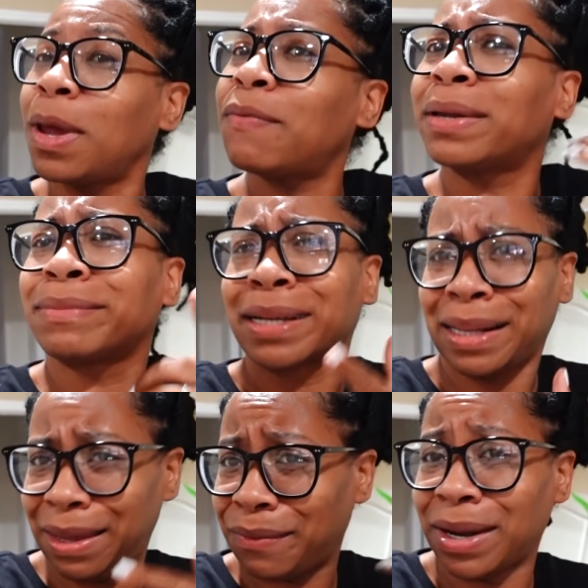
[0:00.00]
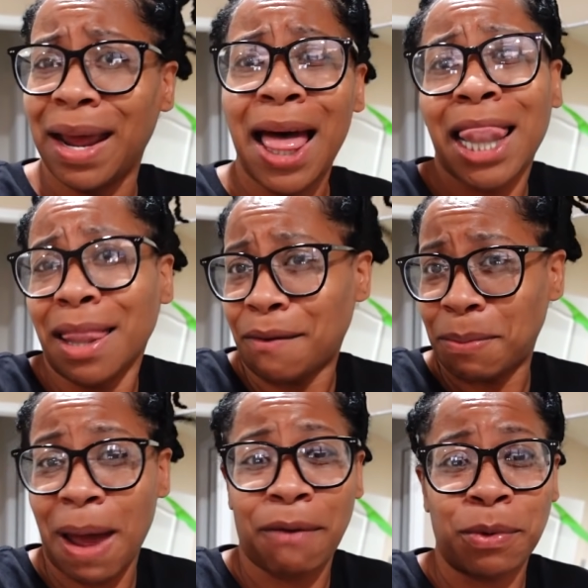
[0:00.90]
Even Cleavon loved the
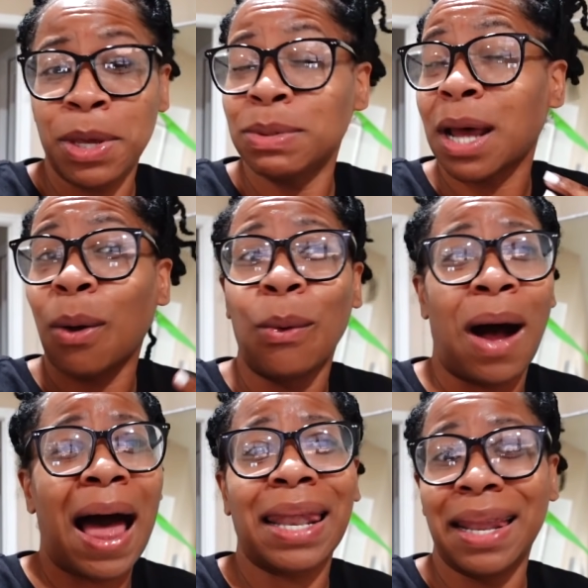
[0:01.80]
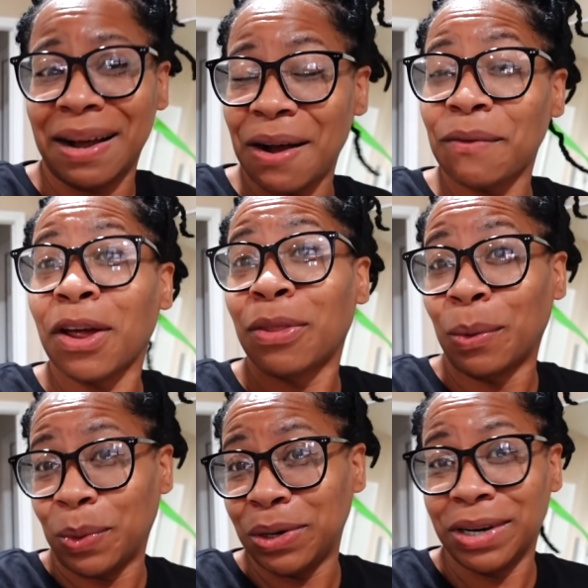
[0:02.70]
bathroom. He was like, oh, I love the
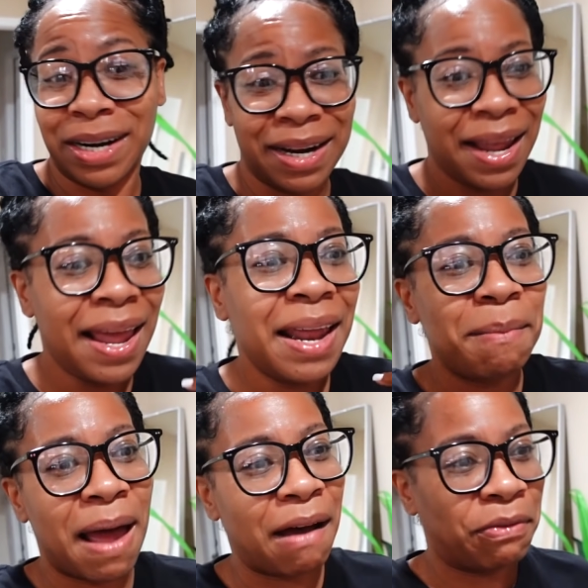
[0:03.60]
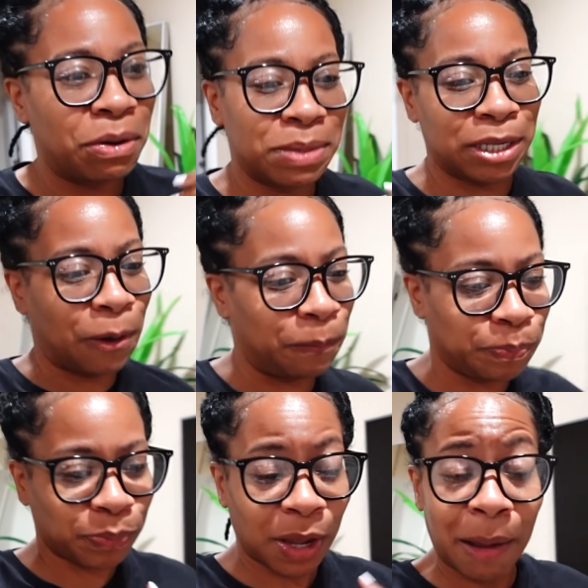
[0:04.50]
wood, the bathroom. So
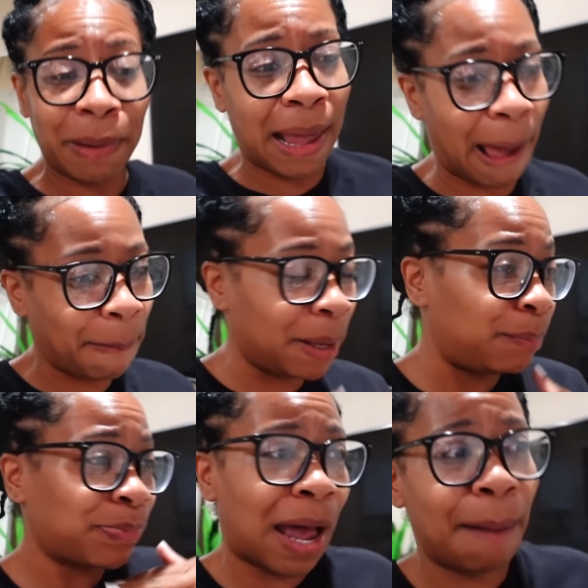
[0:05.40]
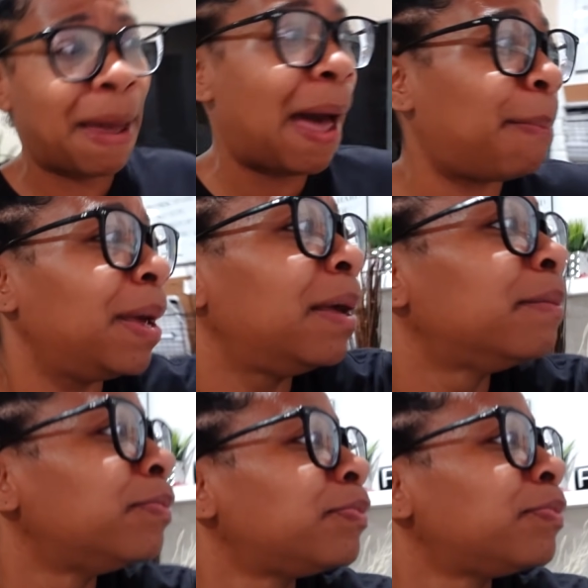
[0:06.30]
hubby happy, I'm happy.